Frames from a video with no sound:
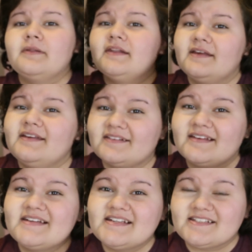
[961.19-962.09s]
please
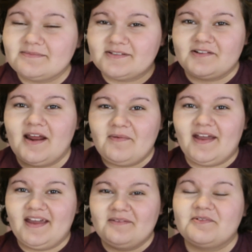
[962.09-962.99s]
subscribe.
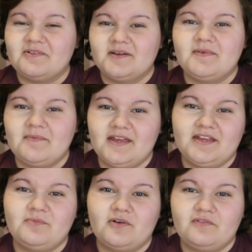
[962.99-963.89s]
I am going to be
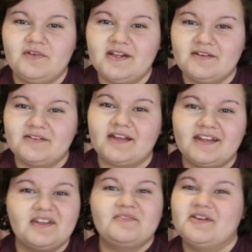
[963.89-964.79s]
making more videos. I
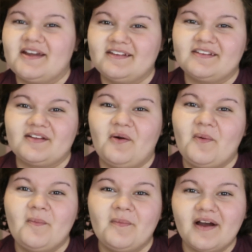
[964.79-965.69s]
love you guys so
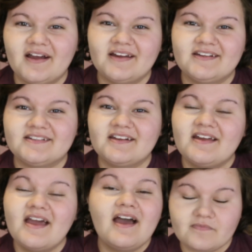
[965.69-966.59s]
much.
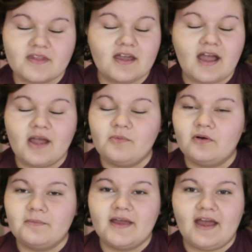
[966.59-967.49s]
I
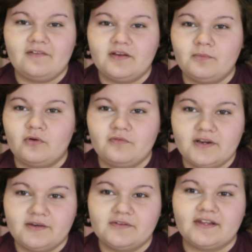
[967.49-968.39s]
will be having more
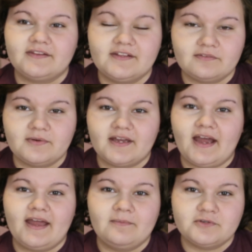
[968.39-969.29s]
videos this week.
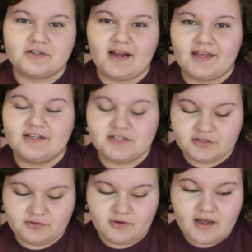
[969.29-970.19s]
I am trying
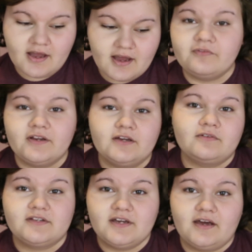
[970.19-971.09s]
to
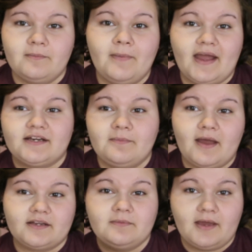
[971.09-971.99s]
videos done back to
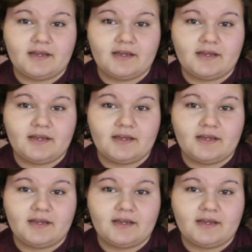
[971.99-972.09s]
back